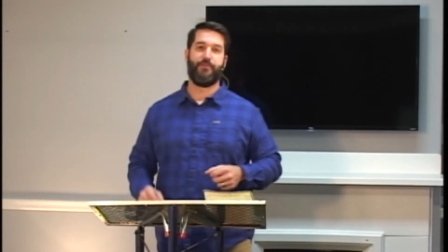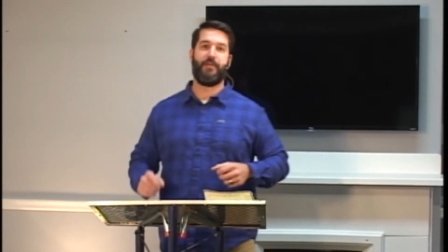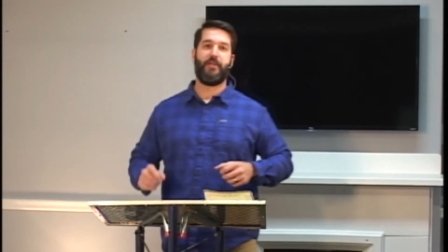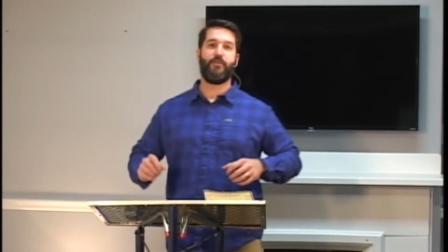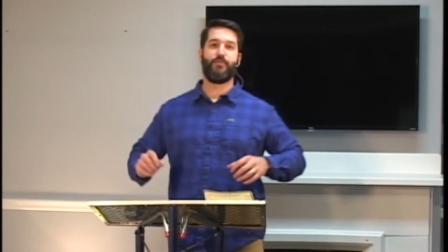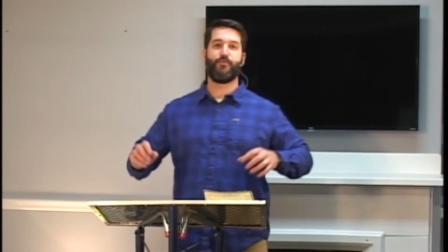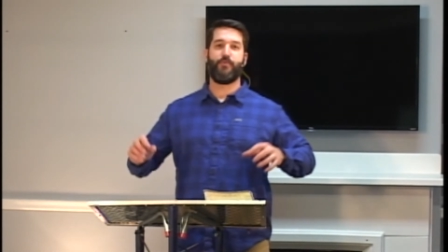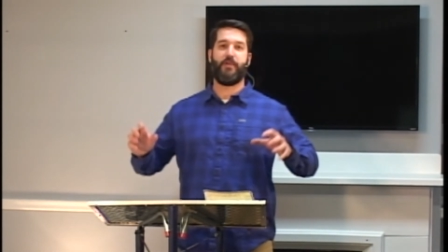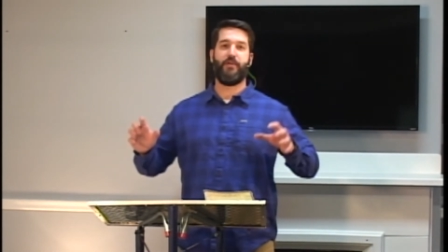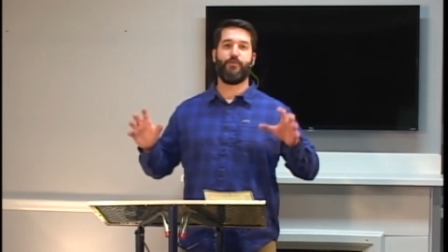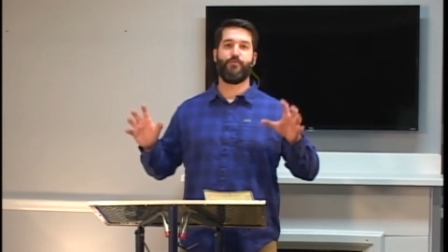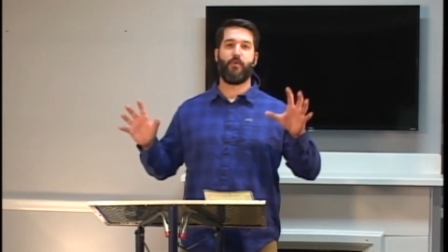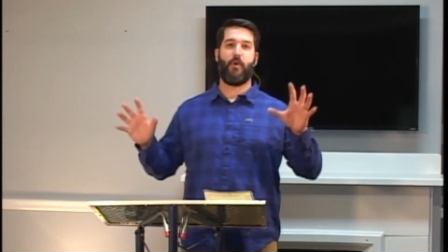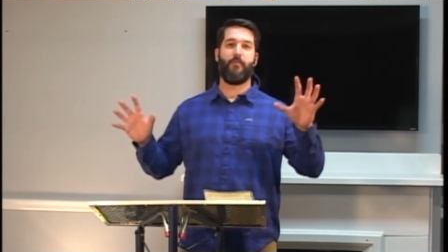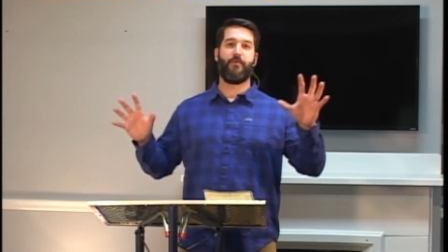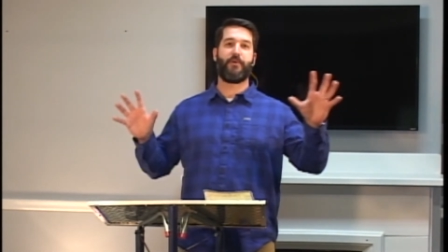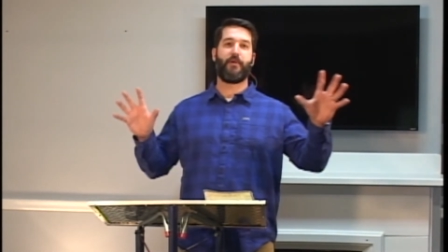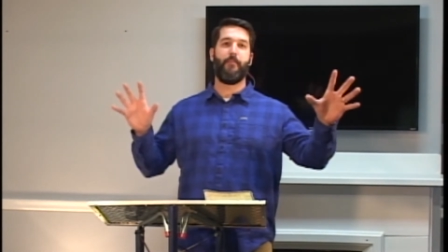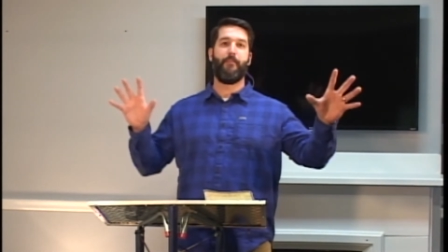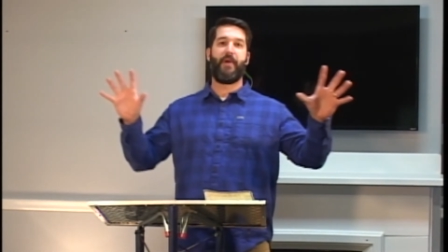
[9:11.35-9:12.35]
And here's, here's what
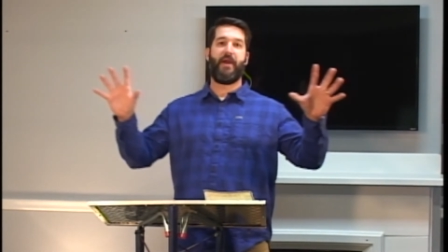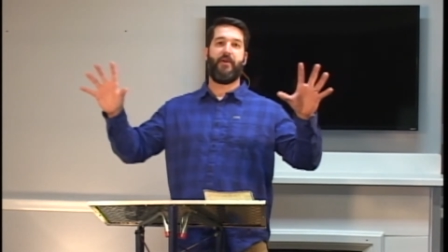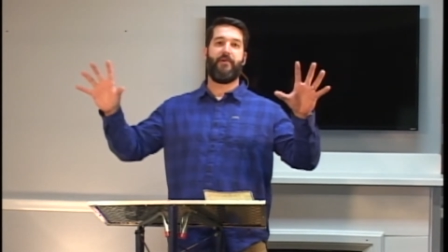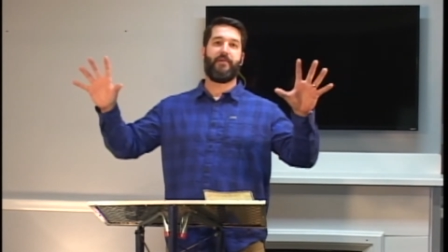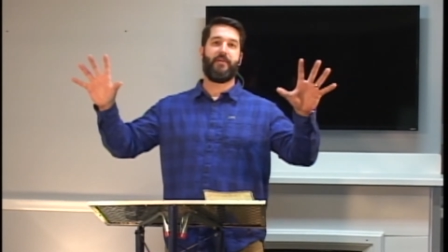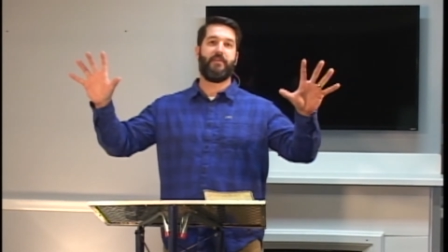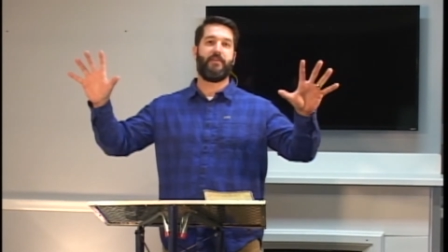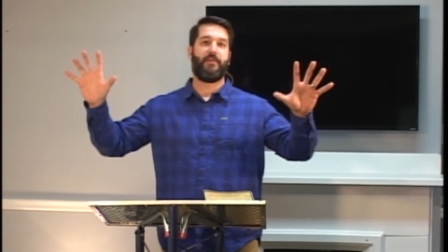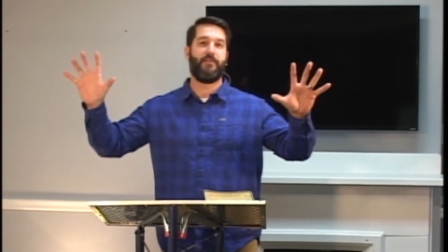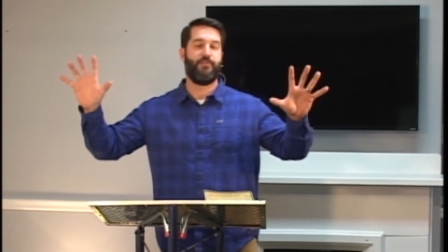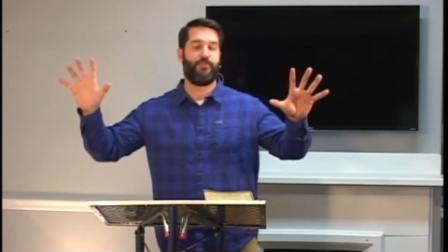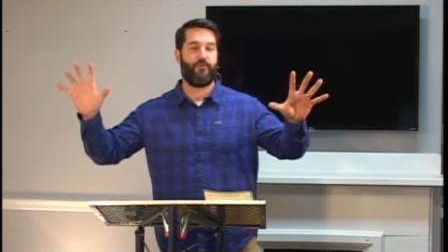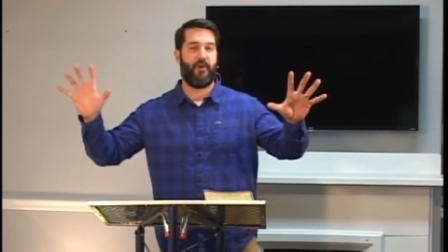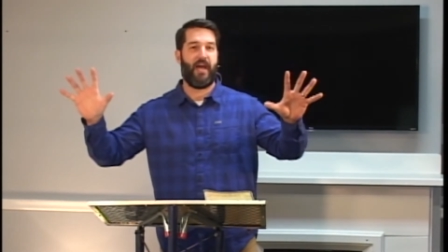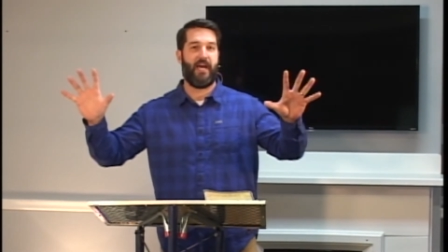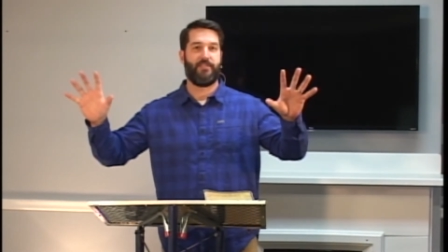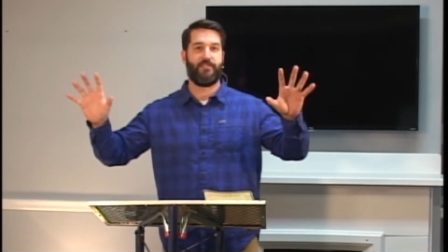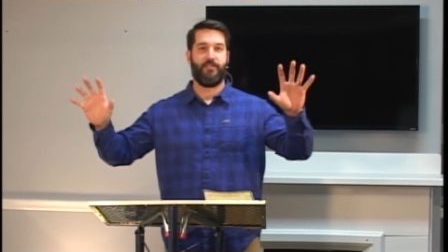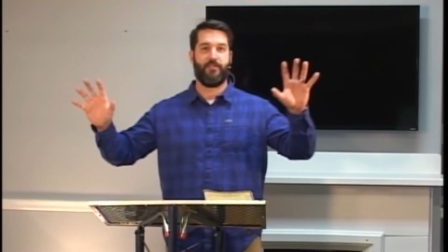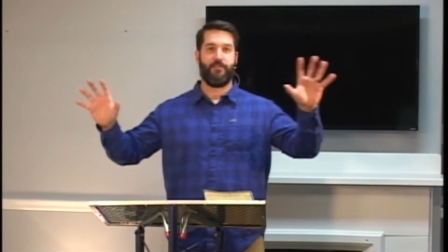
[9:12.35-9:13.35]
we're comparing and
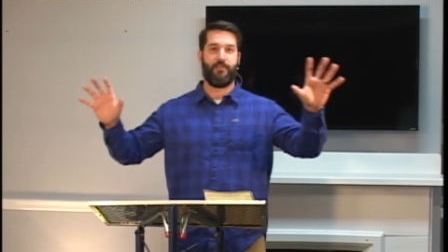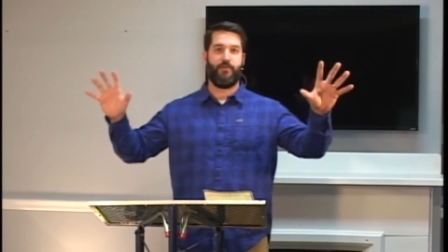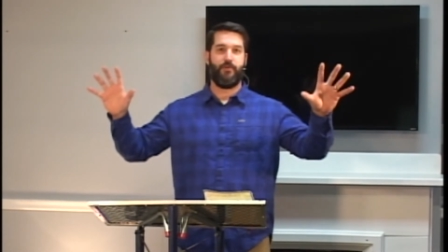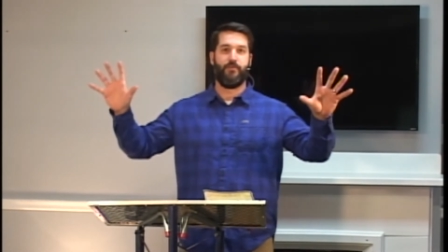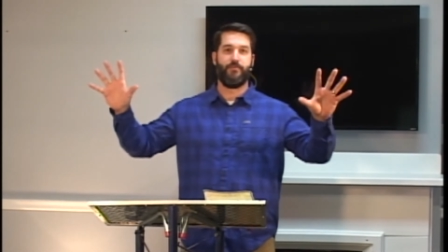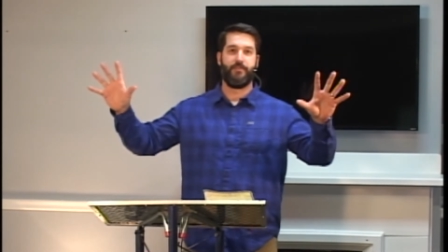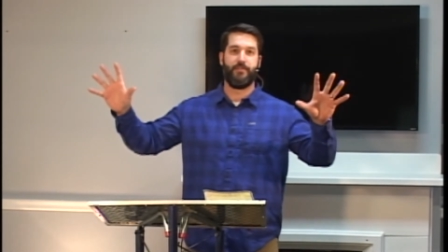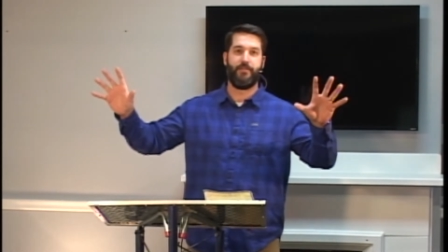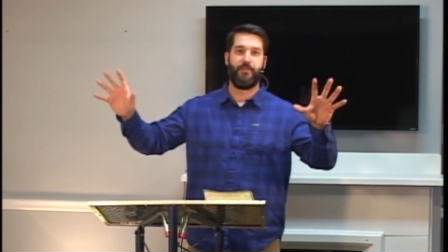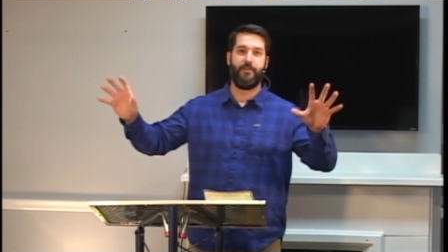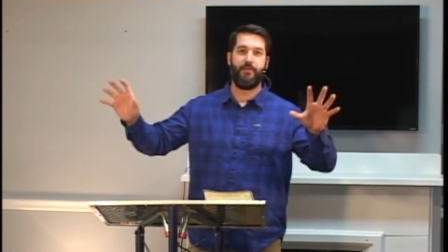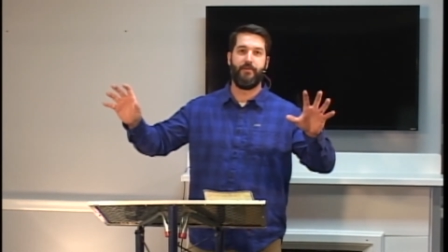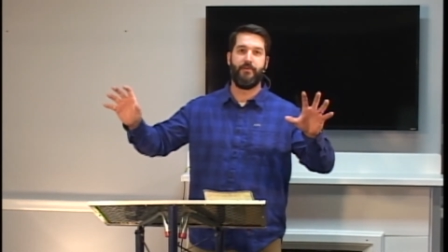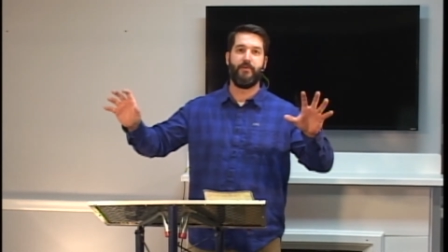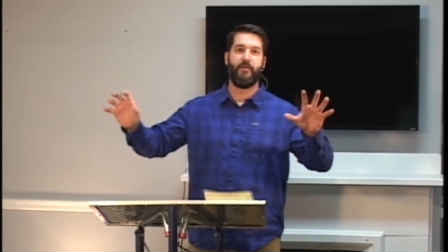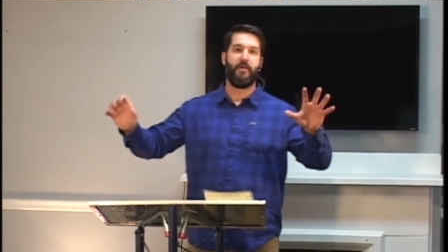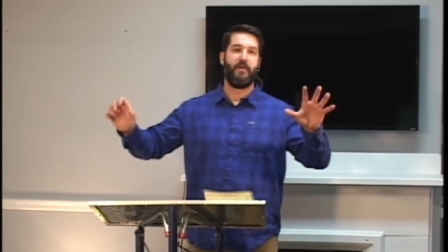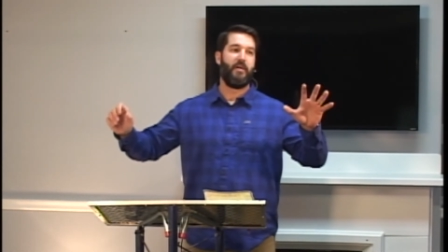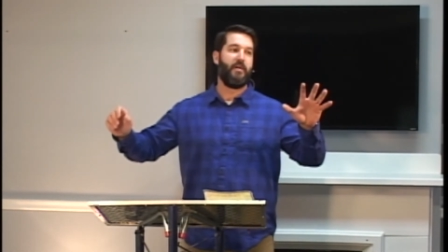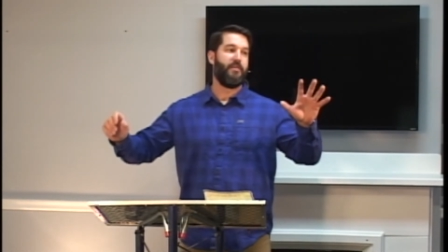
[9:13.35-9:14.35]
contrasting the old and new.